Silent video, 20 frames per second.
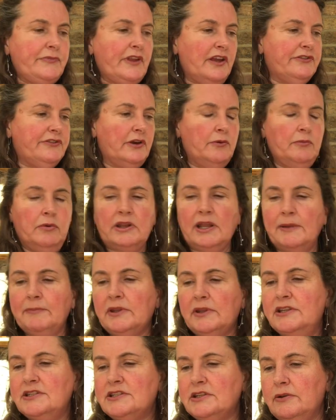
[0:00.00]
So what I'm
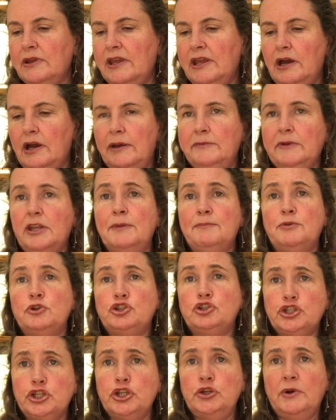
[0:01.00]
going to do here, I'm going to
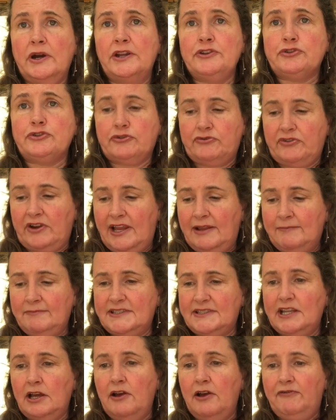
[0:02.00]
put 200
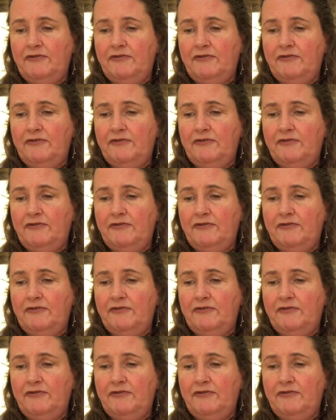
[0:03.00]
grams of